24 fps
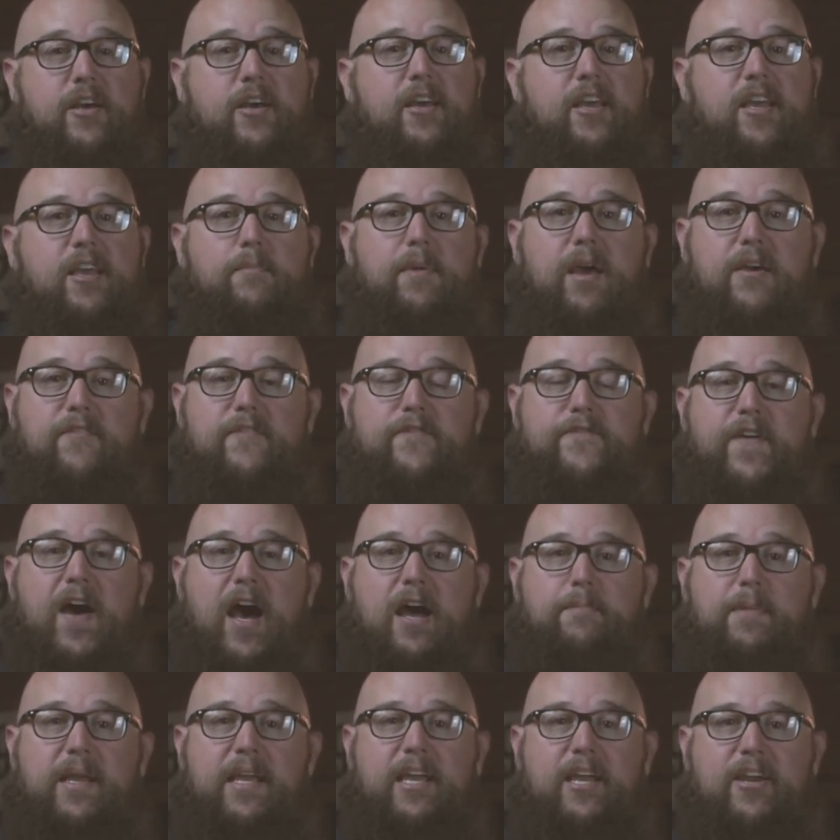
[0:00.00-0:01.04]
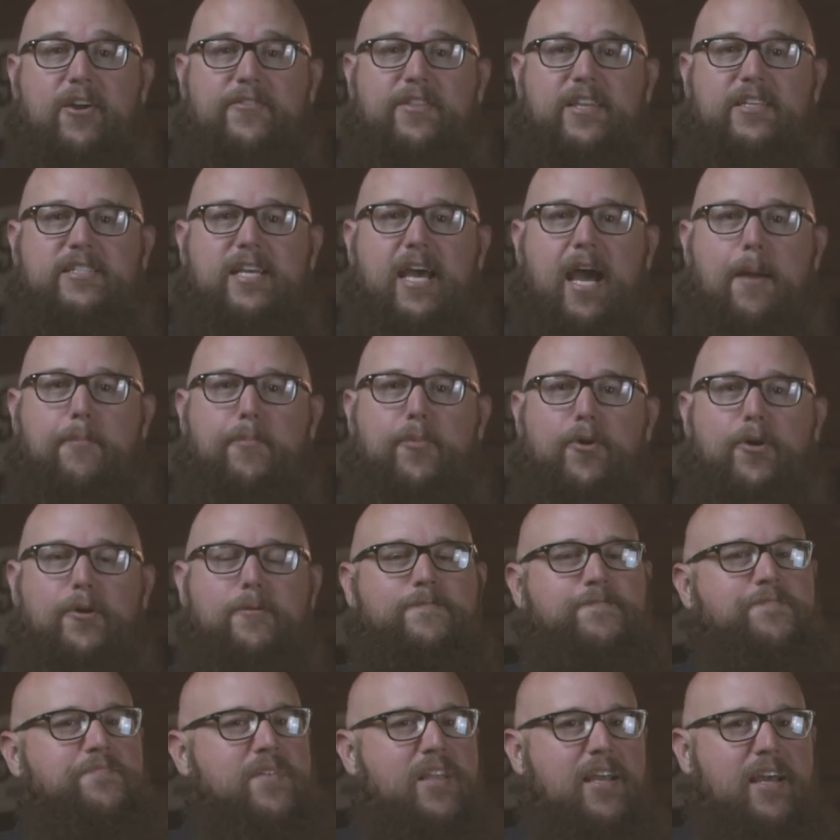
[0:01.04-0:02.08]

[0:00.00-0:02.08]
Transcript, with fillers: you may even find me here in the tap room,